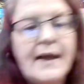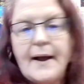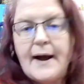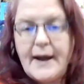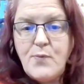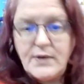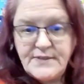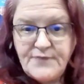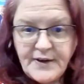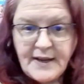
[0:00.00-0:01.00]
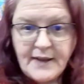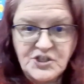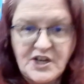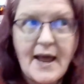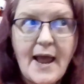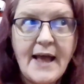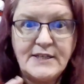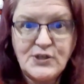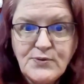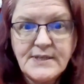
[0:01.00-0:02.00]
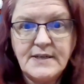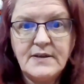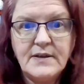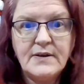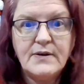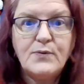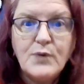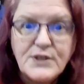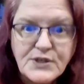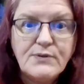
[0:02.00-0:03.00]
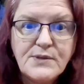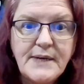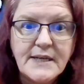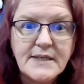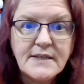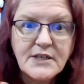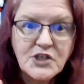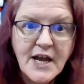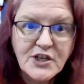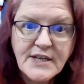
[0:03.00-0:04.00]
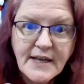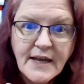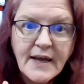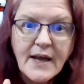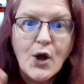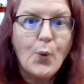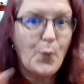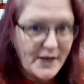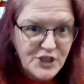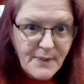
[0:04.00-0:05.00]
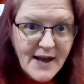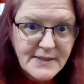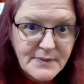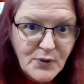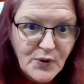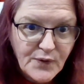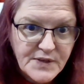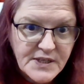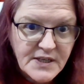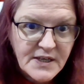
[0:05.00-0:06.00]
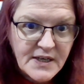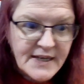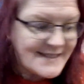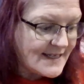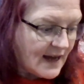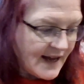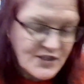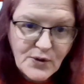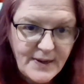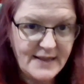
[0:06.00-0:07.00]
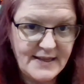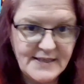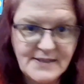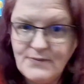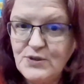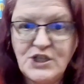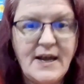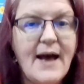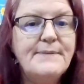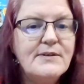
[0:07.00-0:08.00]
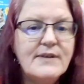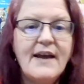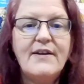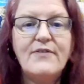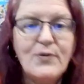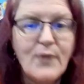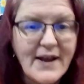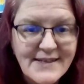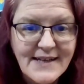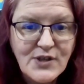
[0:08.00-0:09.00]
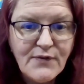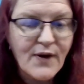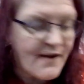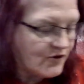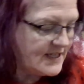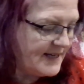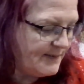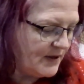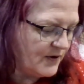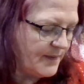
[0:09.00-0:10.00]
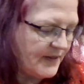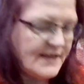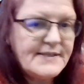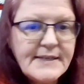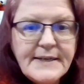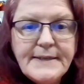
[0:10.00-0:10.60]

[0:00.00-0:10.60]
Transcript: I was very negligent, and Susan was so sweet that she actually, when she packed up and moved, did not donate these, which she absolutely had every right, because I took forever to email her about this.